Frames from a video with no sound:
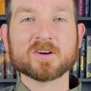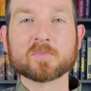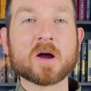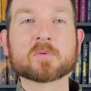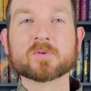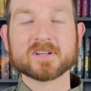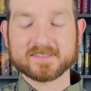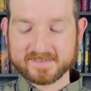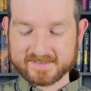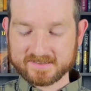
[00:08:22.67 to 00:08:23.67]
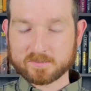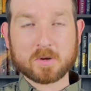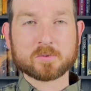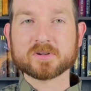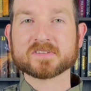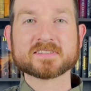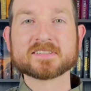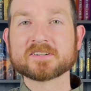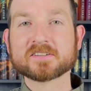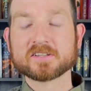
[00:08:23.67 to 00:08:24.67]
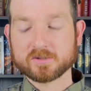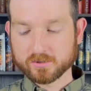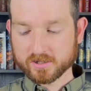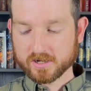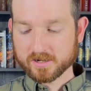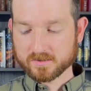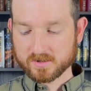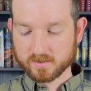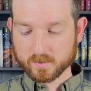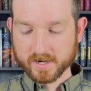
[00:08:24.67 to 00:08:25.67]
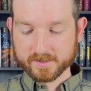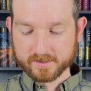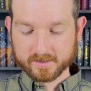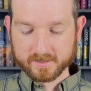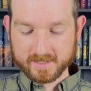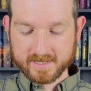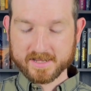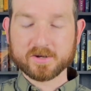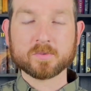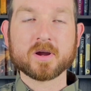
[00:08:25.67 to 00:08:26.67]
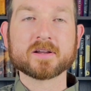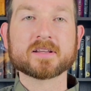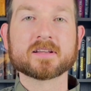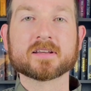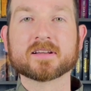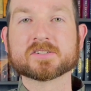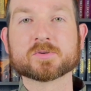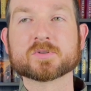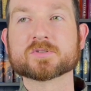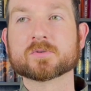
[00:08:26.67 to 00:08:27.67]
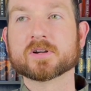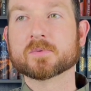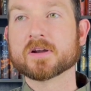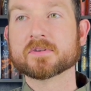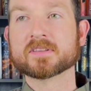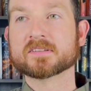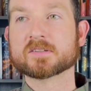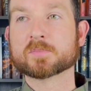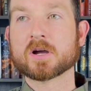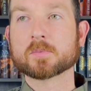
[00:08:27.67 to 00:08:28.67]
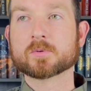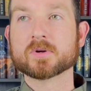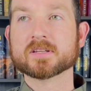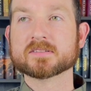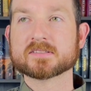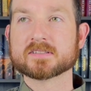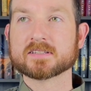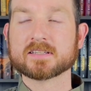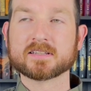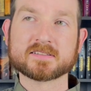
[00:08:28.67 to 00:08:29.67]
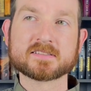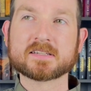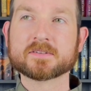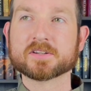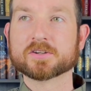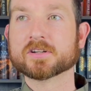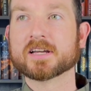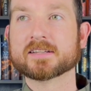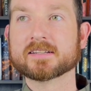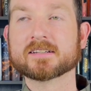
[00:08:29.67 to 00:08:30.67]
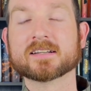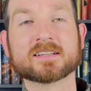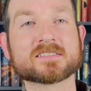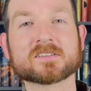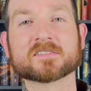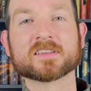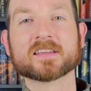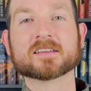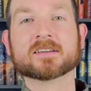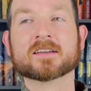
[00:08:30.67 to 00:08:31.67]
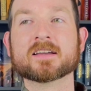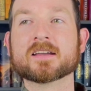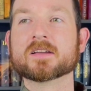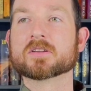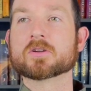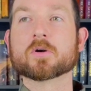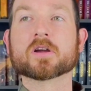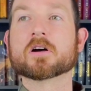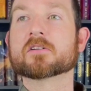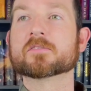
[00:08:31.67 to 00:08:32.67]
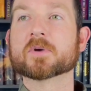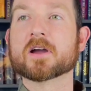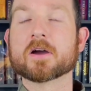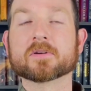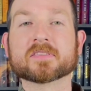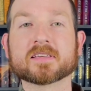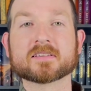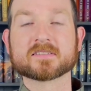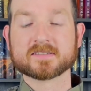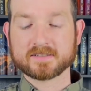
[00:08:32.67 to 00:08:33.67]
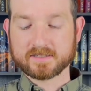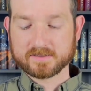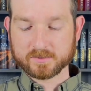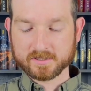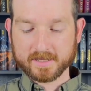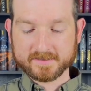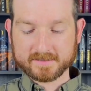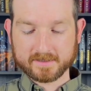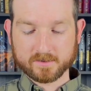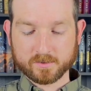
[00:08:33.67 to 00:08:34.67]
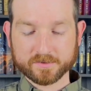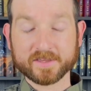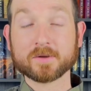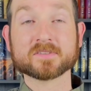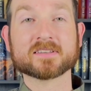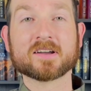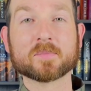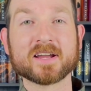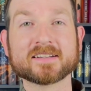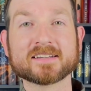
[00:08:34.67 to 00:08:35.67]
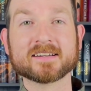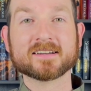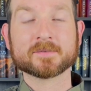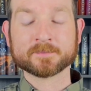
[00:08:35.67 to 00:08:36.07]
pop quiz. It says pop quiz. Consider that you're a writer. And you're writing a short story where everything's a pop quiz. Is this even a good idea? And he starts like going off about how he thinks he's realizing the whole thing was a dumb idea